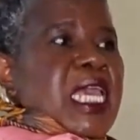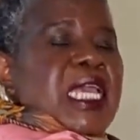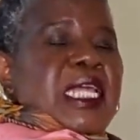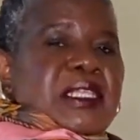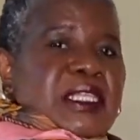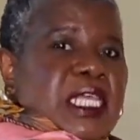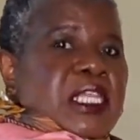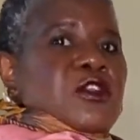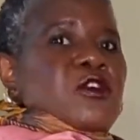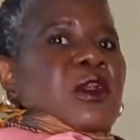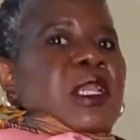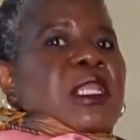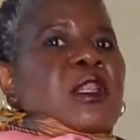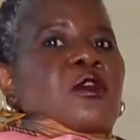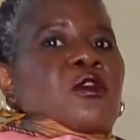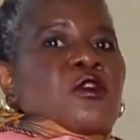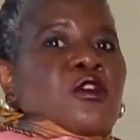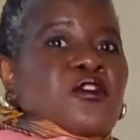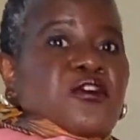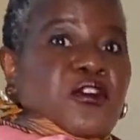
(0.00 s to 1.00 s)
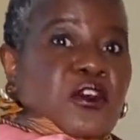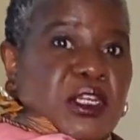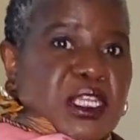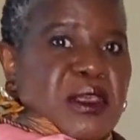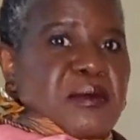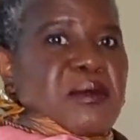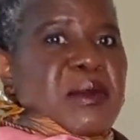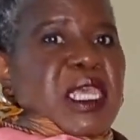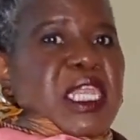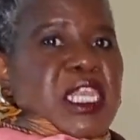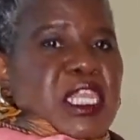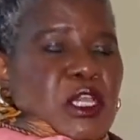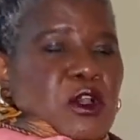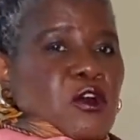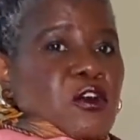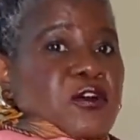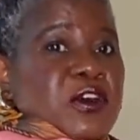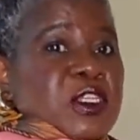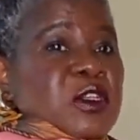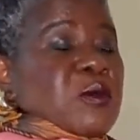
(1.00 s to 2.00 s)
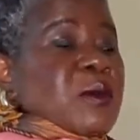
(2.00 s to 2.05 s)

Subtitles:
then you can look for the meaning of it.